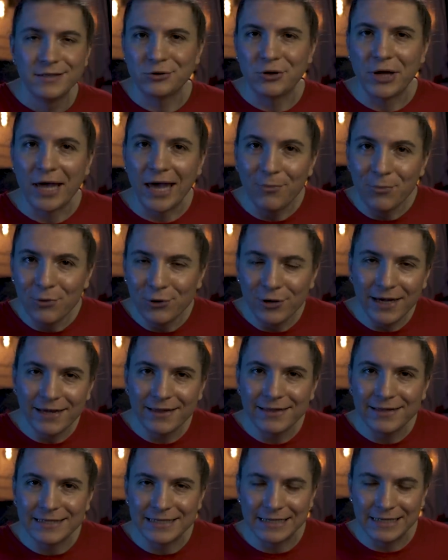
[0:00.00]
So to
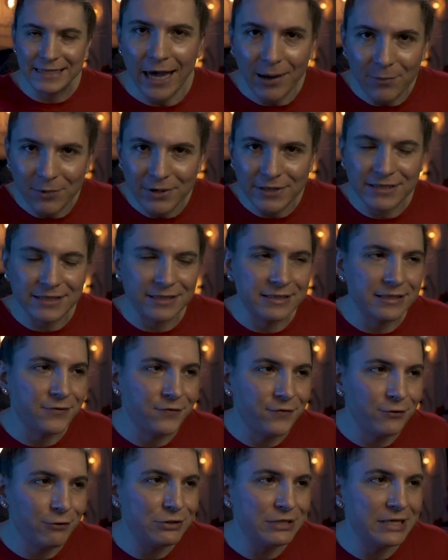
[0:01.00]
emulate this in Ableton, the
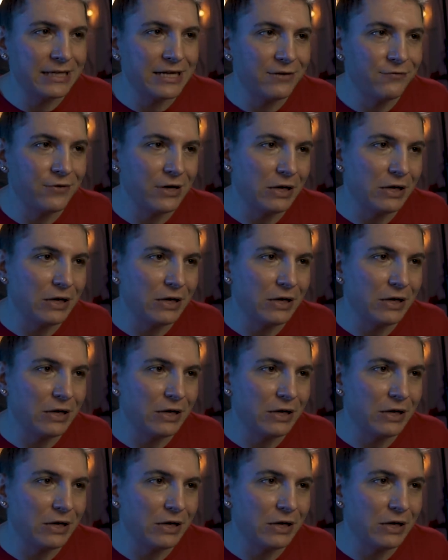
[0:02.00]
first thing that we